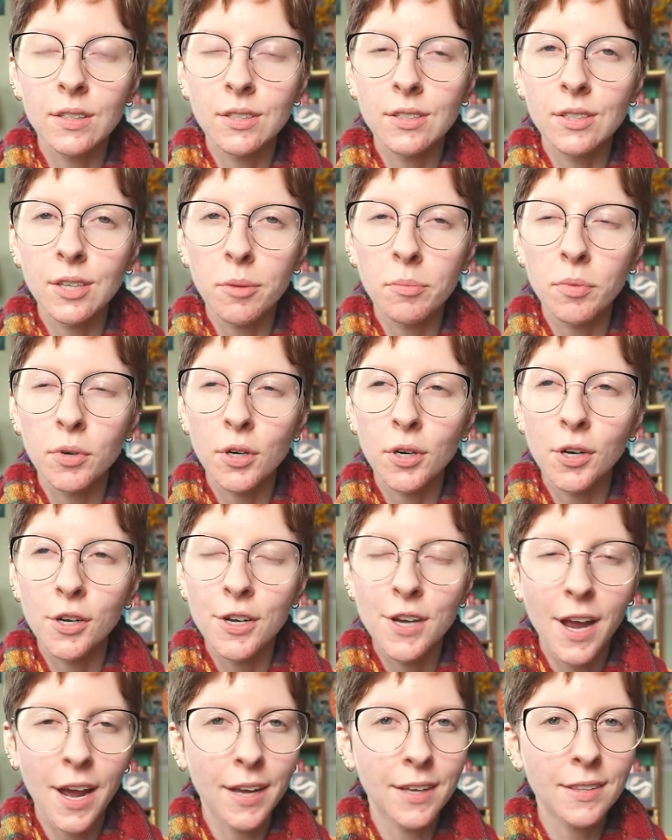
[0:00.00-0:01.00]
December
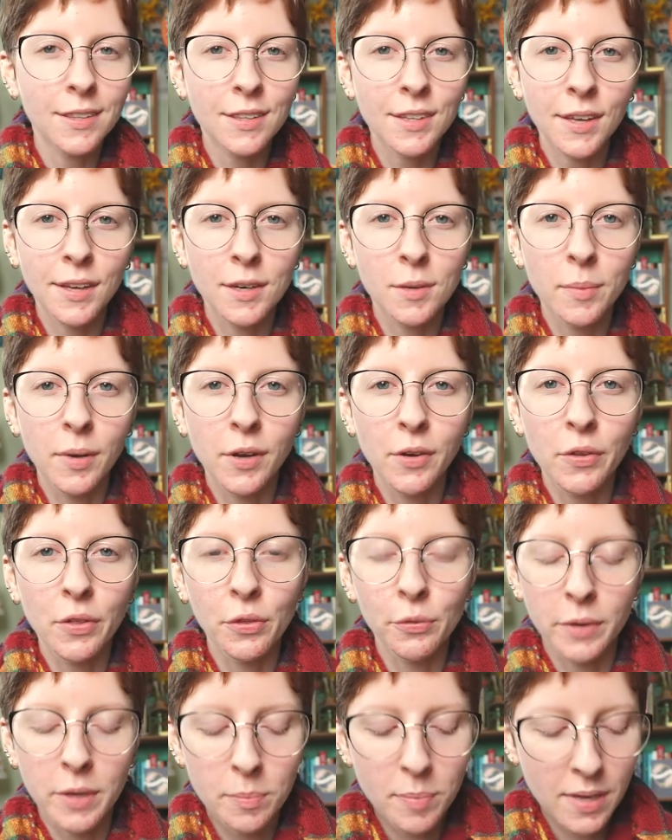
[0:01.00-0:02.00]
ninth at about
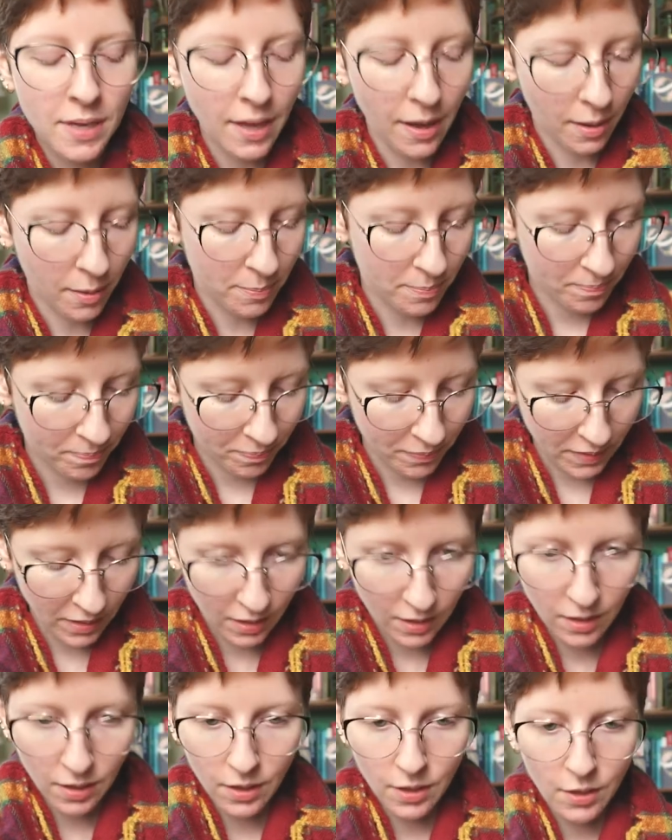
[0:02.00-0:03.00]
three p m
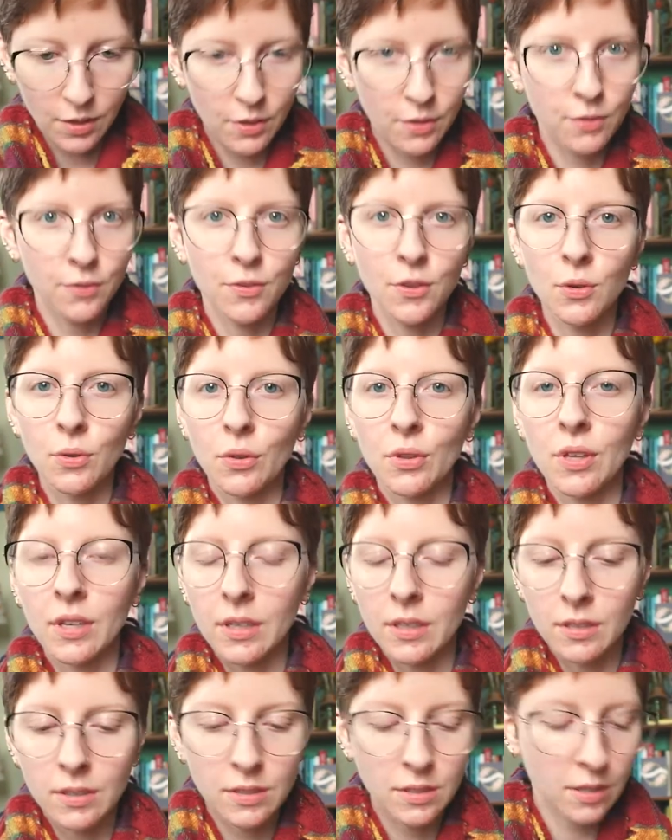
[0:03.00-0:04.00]
Few
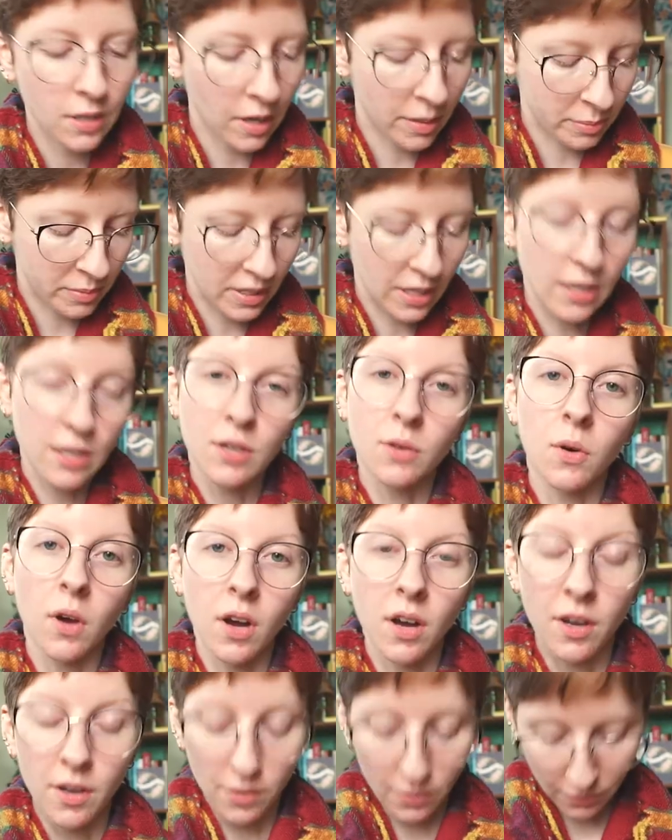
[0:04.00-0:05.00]
things to update you
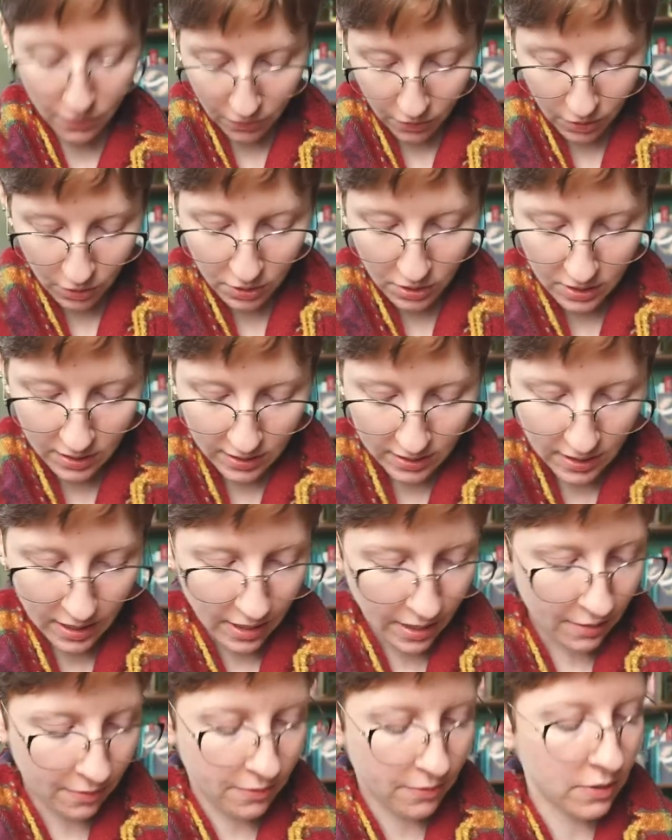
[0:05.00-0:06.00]
on. First is that
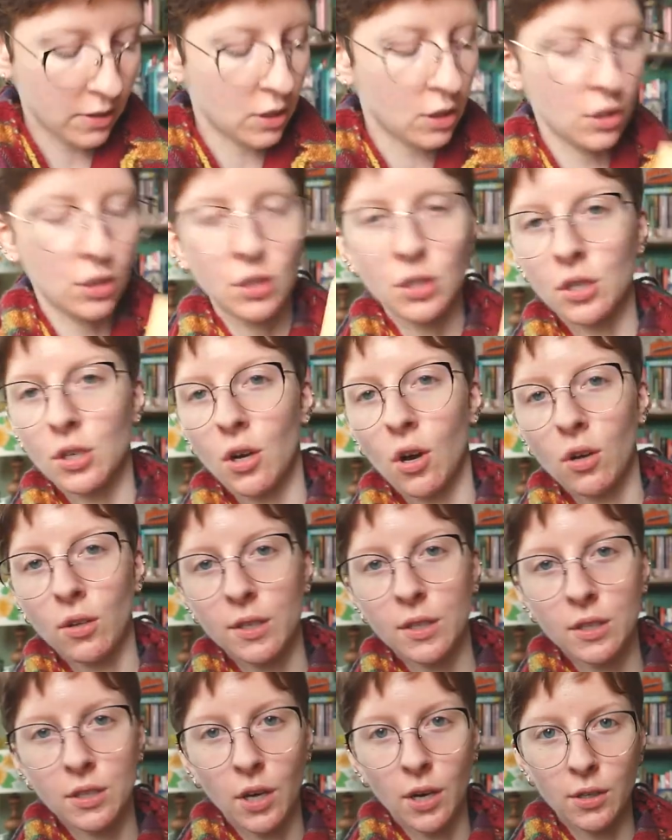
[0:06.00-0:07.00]
I finished
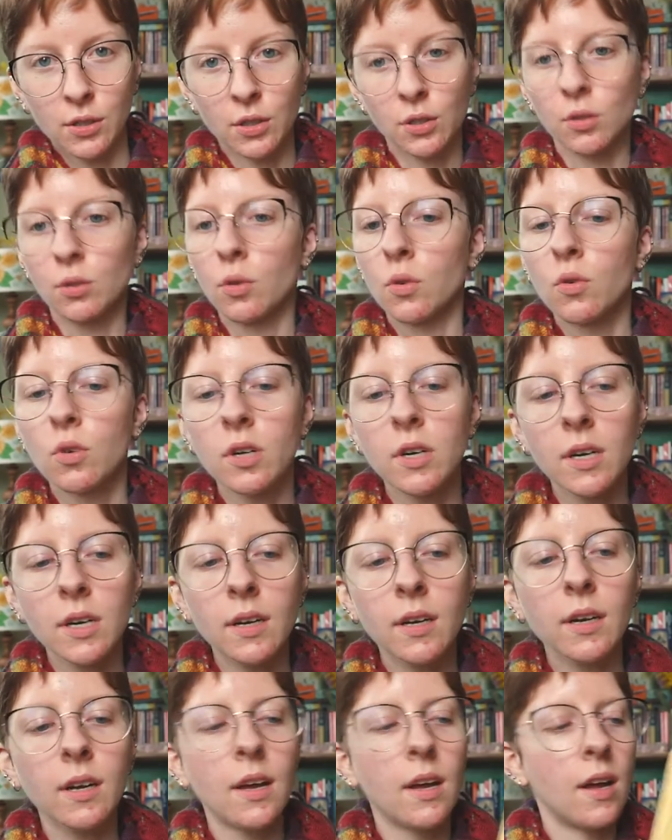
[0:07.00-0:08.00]
Calling Doctor
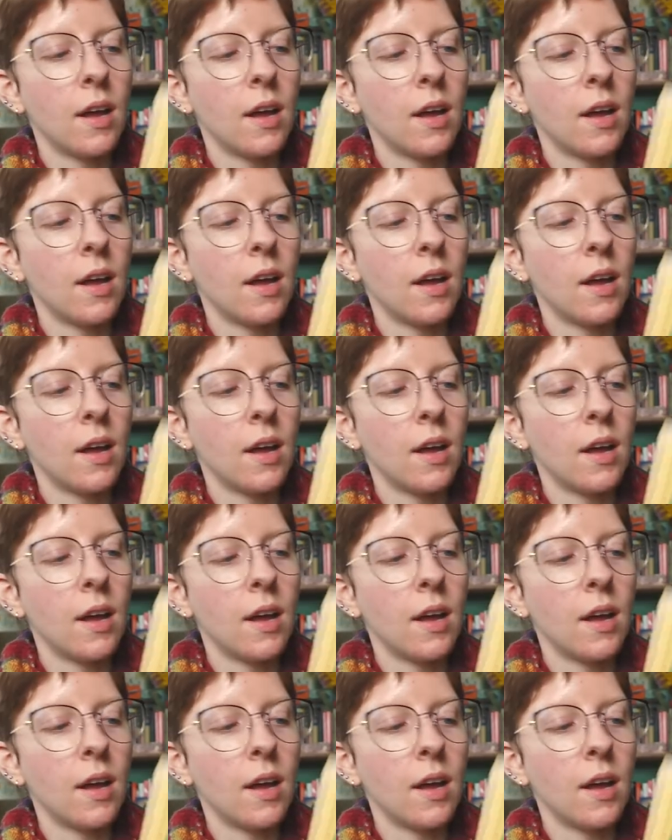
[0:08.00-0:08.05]
Laura.